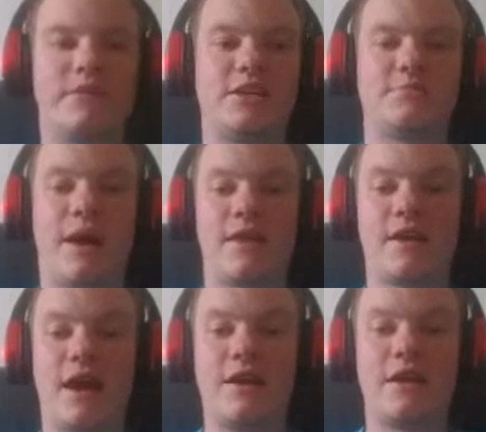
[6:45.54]
the spinner
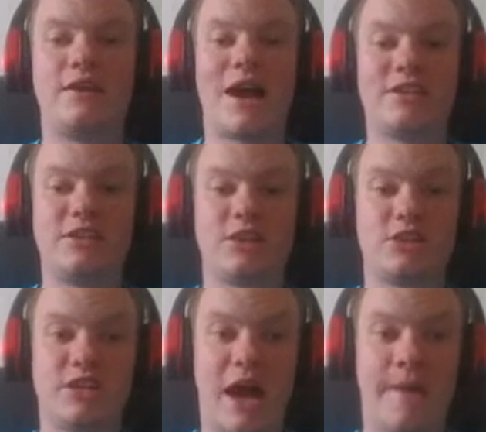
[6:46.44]
and Yasir
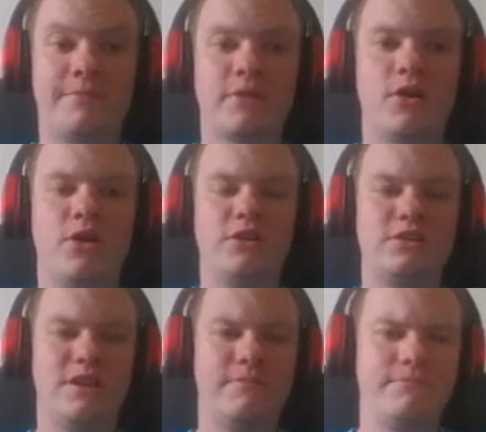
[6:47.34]
Shah, who
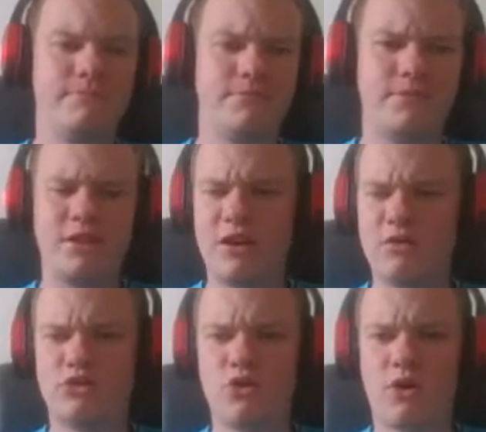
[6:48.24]
is the
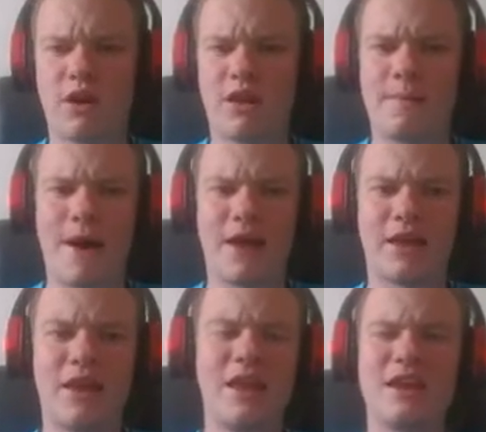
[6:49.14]
real joker in the
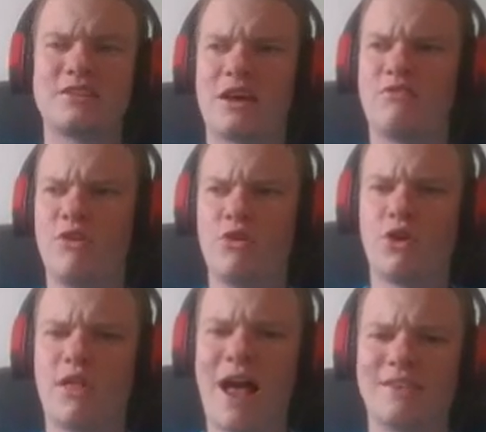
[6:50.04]
pack. He has that real
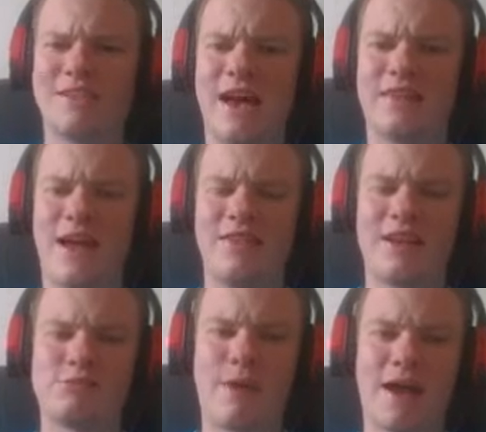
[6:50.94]
class act in
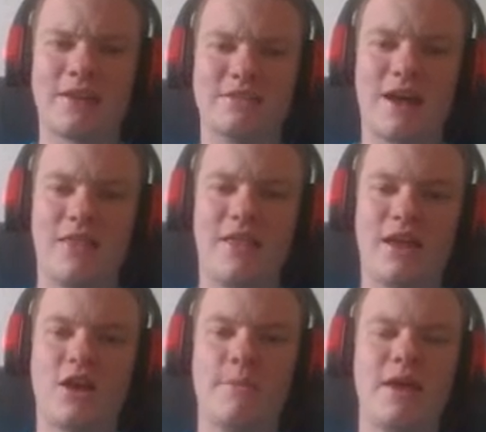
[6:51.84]
this Pakistan
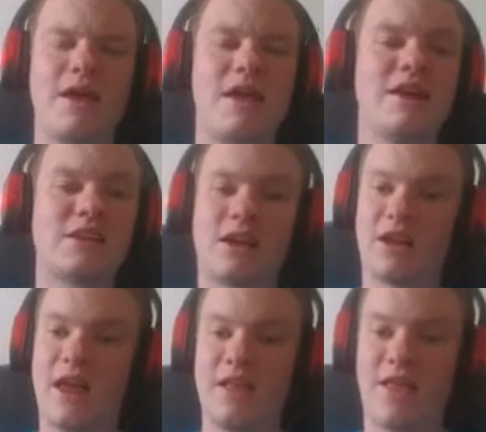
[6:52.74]
lineup. He is a
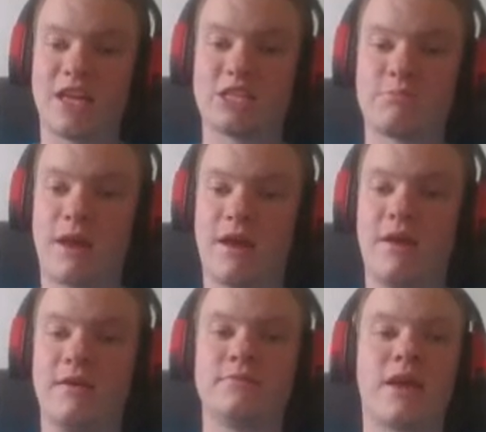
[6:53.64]
great leg spinner
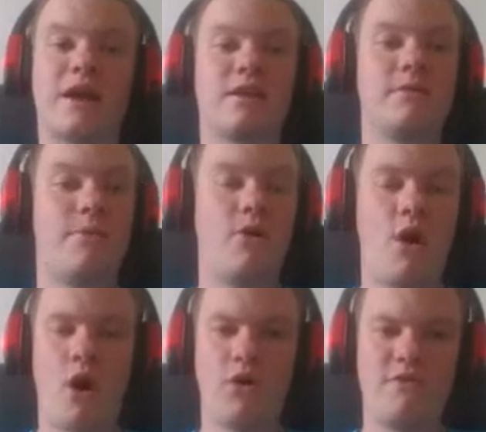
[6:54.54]
and can
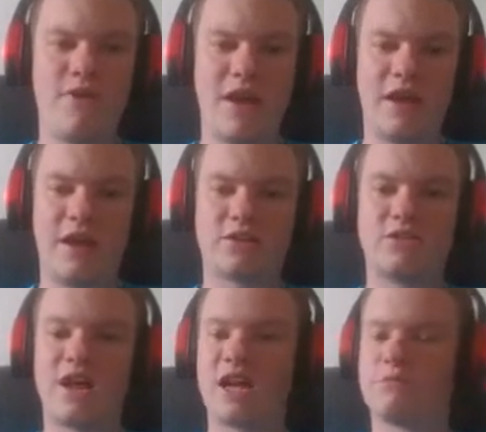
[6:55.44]
bowl all the
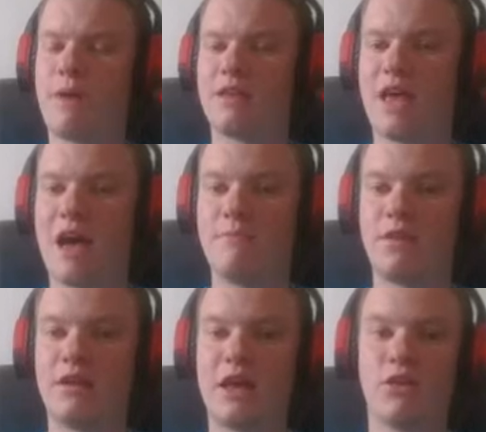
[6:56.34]
variations. I expect him
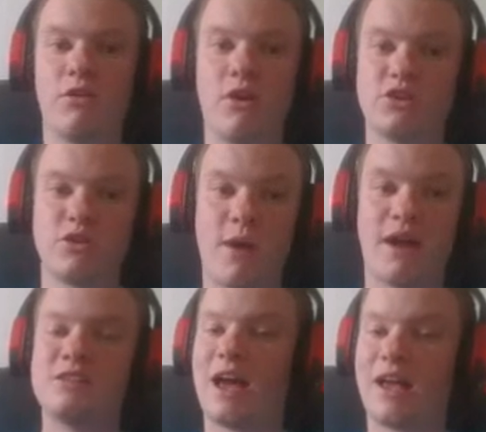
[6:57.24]
to take lots of
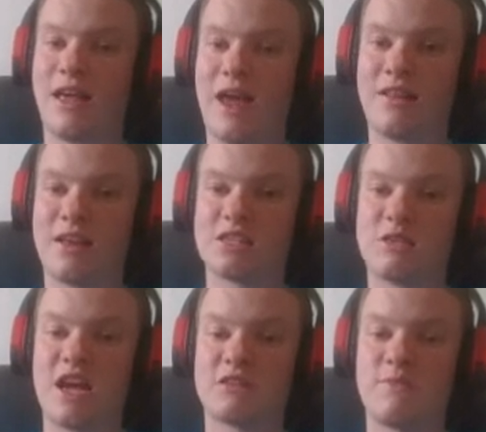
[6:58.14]
wickets again in this
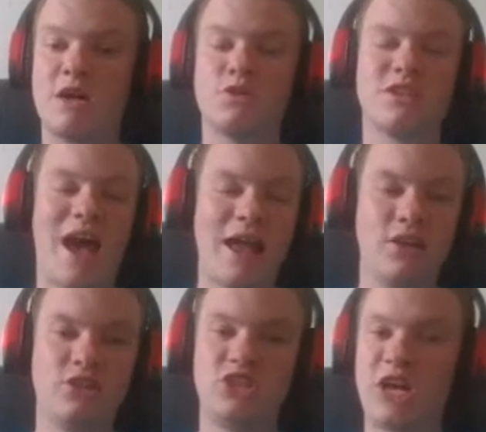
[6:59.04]
test match because
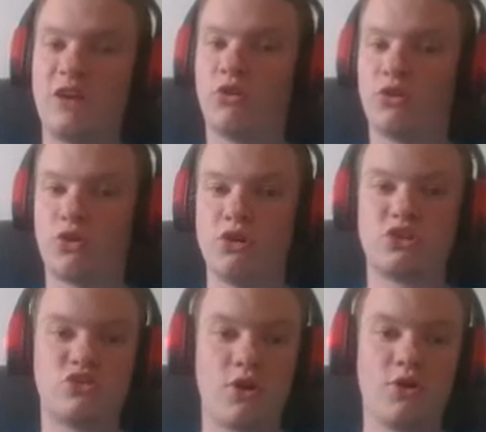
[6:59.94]
England generally do
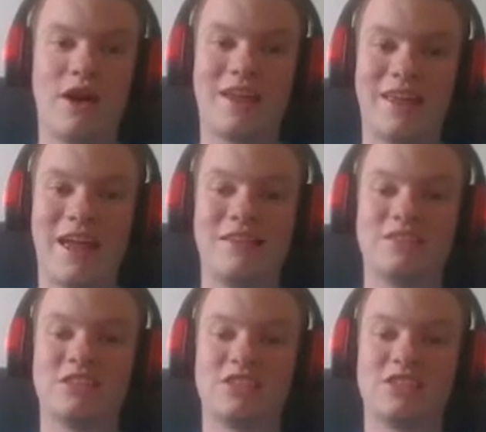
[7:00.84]
struggle against